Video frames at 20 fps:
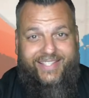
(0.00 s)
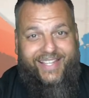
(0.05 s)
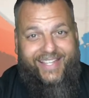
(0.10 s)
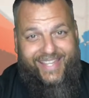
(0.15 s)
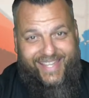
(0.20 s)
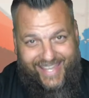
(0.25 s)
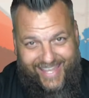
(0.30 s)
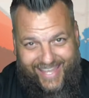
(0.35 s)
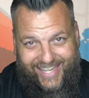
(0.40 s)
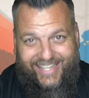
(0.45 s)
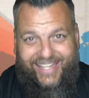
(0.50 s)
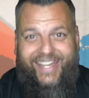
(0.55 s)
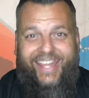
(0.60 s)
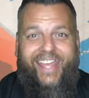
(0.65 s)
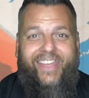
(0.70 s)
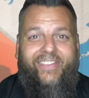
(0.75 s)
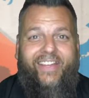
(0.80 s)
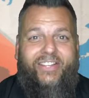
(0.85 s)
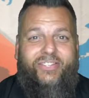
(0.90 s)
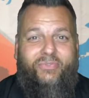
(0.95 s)
Again,
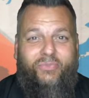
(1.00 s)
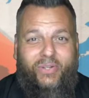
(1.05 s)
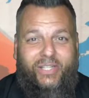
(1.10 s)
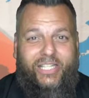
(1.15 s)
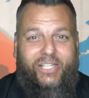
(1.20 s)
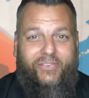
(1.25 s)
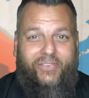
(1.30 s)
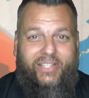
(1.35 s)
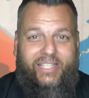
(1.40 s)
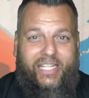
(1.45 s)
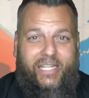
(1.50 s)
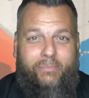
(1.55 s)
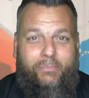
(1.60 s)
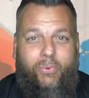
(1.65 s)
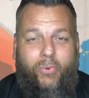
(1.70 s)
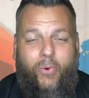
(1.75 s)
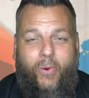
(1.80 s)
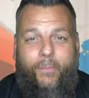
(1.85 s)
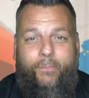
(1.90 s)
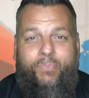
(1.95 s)
that's really, really
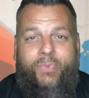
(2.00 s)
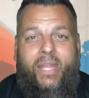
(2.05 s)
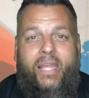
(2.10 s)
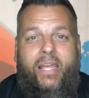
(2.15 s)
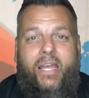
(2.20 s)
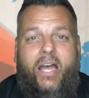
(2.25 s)
important.